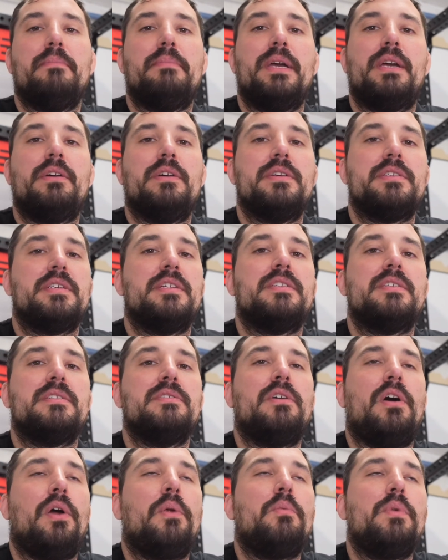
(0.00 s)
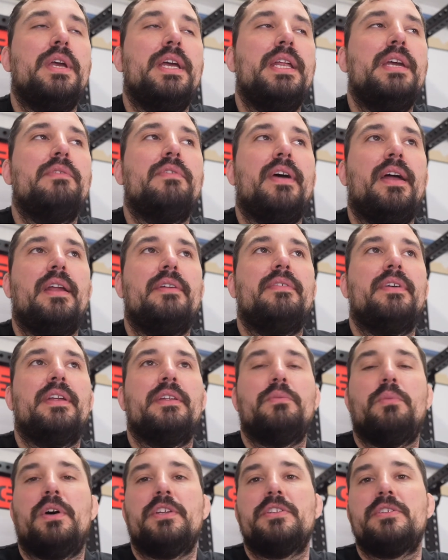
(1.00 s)
because it's not really
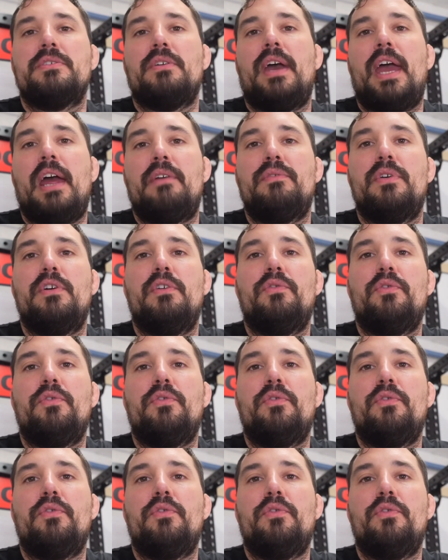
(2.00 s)
relevant whatsoever